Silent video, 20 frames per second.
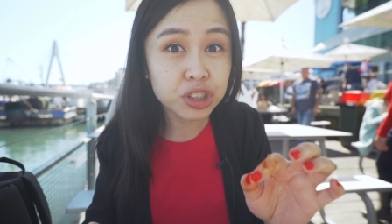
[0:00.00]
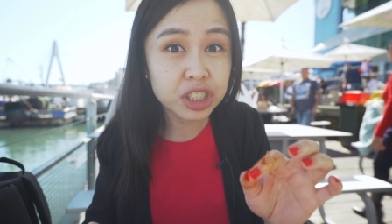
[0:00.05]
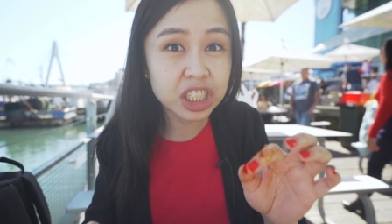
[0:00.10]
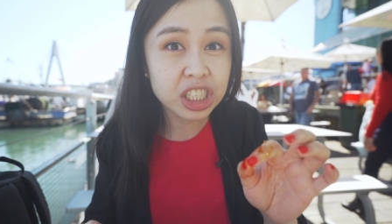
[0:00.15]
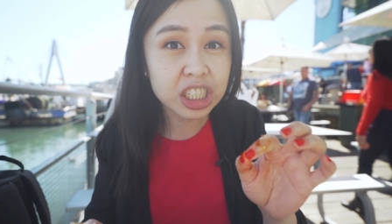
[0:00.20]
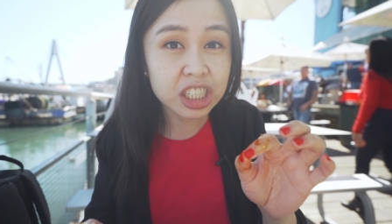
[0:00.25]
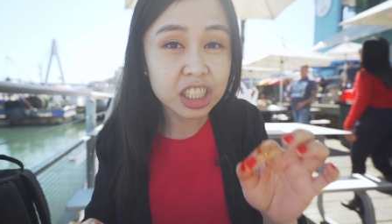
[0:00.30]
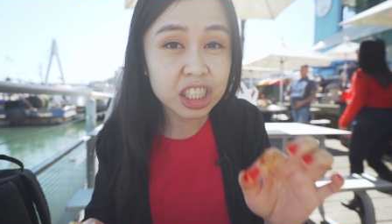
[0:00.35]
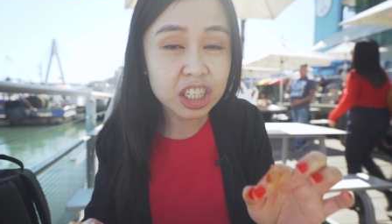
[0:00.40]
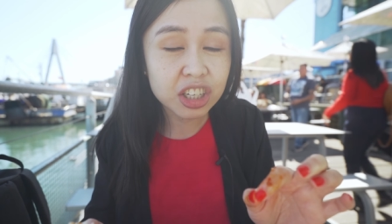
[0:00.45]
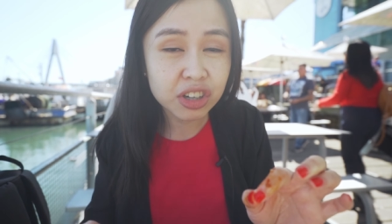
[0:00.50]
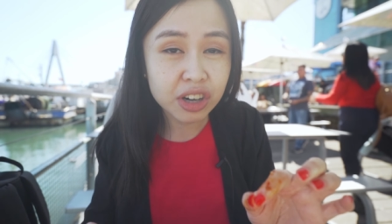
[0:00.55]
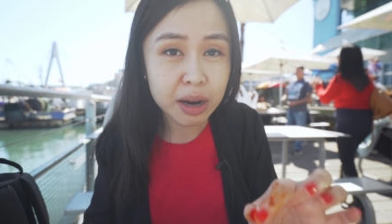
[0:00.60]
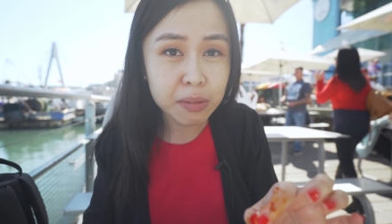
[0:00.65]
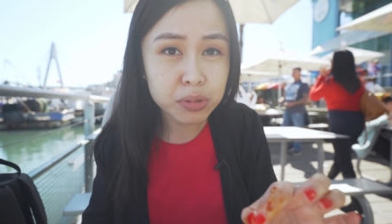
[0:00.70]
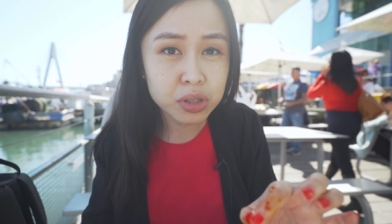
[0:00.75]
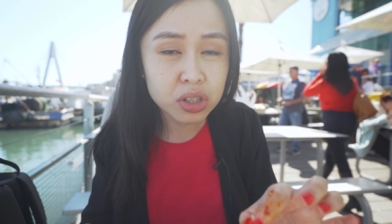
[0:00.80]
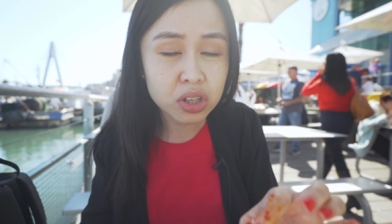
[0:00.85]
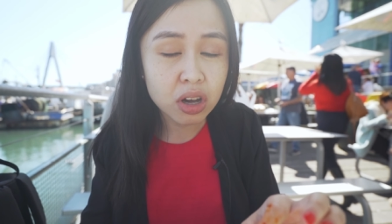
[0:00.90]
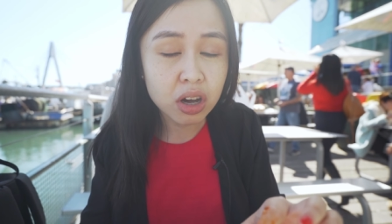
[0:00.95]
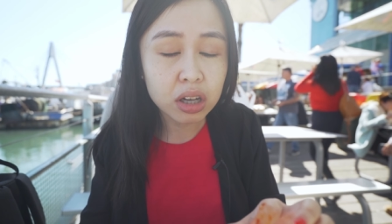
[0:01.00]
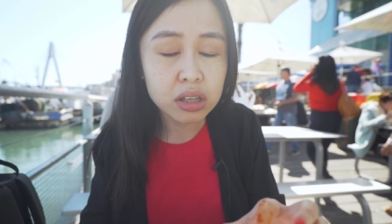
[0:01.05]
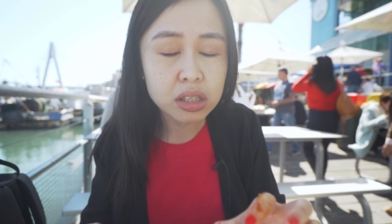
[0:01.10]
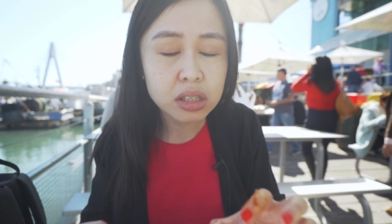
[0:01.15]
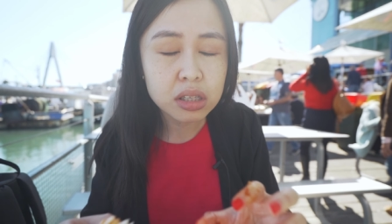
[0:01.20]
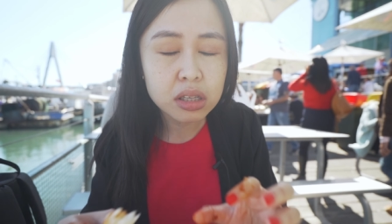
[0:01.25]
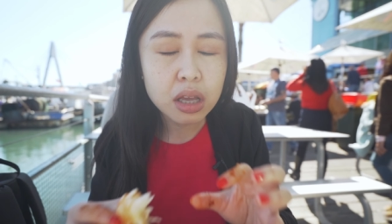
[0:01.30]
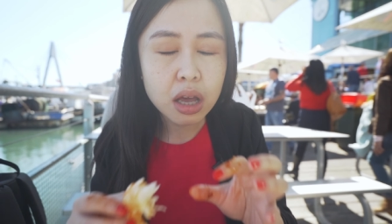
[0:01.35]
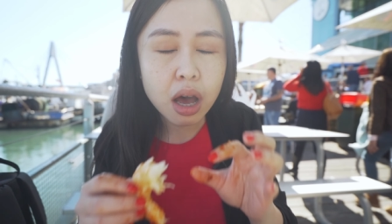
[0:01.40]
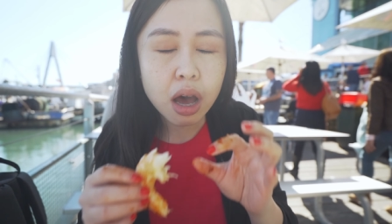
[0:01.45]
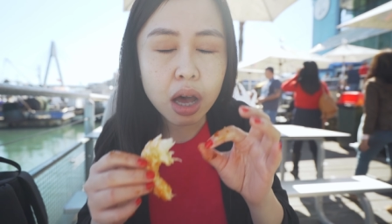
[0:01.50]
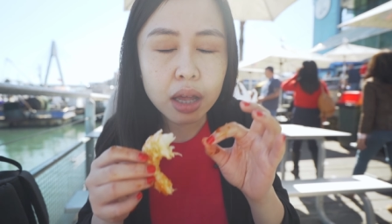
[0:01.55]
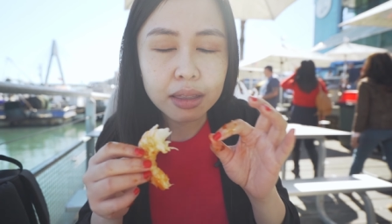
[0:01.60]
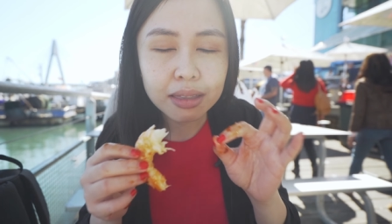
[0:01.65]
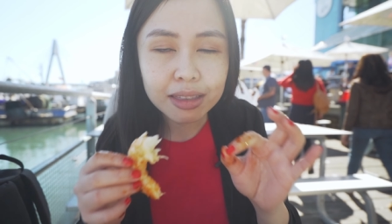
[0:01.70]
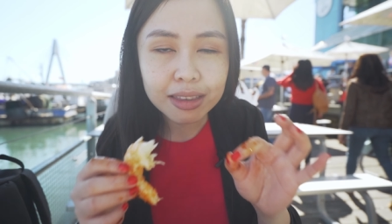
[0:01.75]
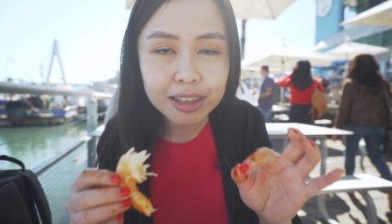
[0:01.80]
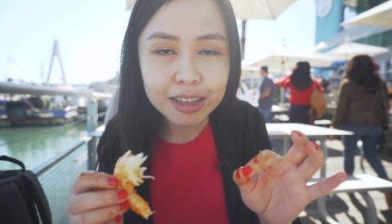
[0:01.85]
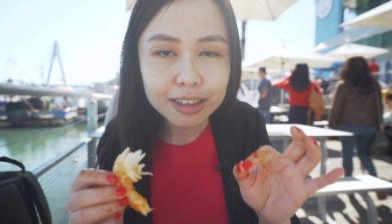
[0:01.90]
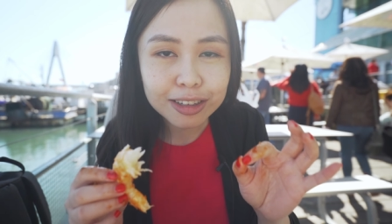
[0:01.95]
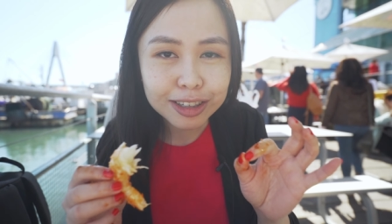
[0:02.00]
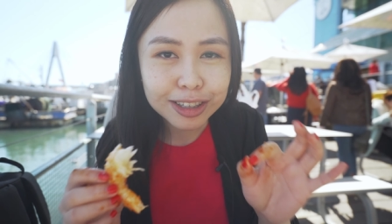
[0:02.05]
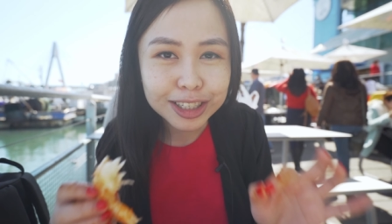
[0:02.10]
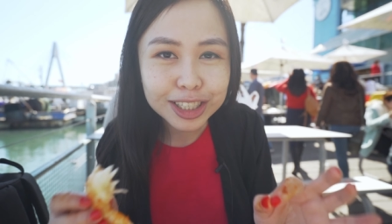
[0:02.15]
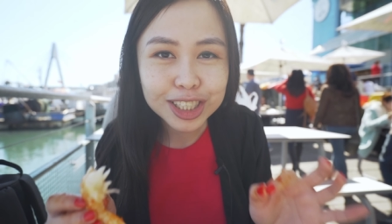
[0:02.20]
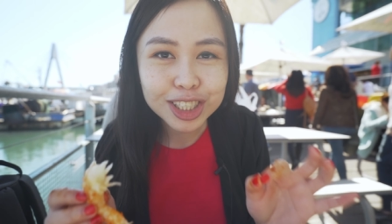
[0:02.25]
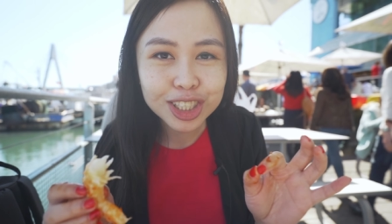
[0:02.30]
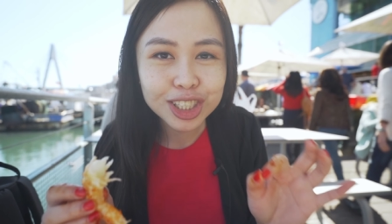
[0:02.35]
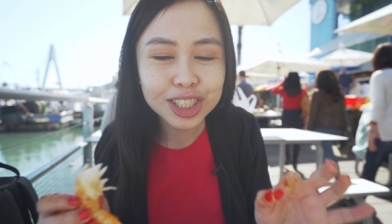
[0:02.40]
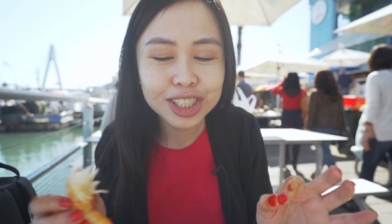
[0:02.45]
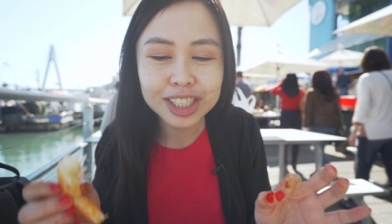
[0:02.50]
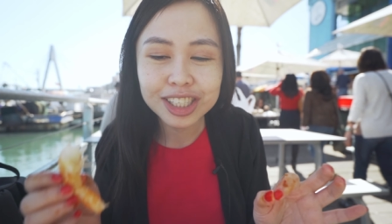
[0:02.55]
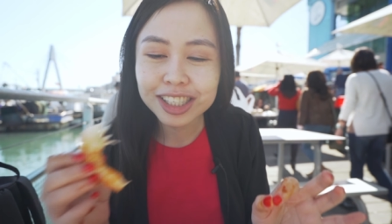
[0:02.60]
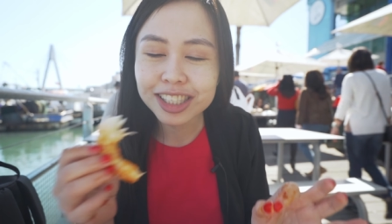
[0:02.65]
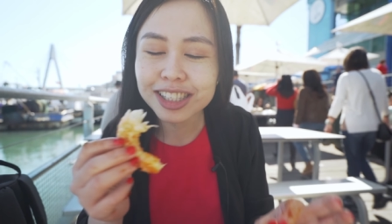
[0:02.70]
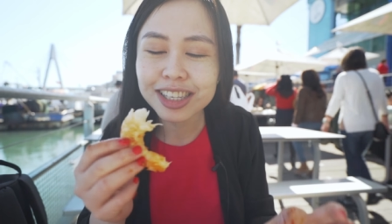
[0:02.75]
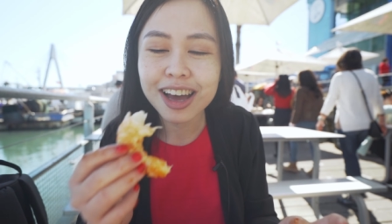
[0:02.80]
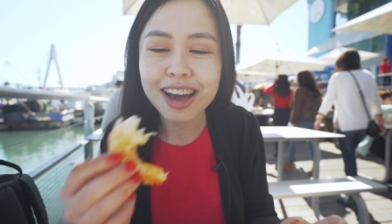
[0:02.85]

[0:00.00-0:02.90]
chili crab sauce, delicious.